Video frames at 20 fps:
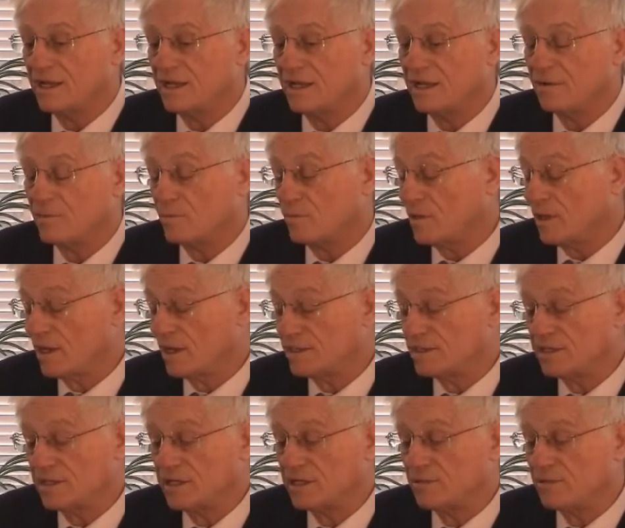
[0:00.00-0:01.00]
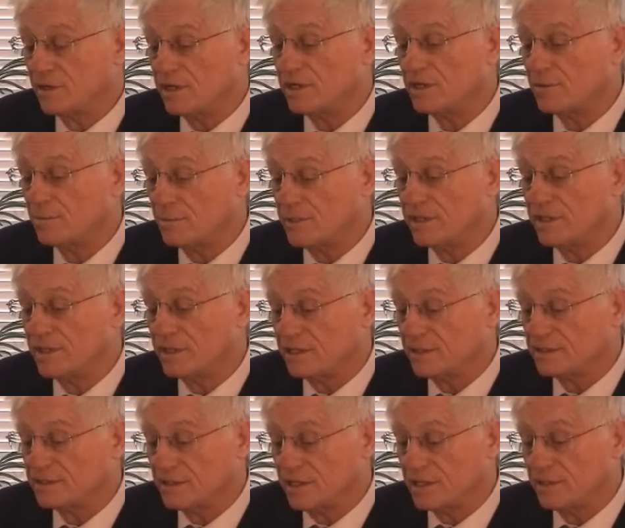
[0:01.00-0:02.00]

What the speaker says: And when I say greater beings,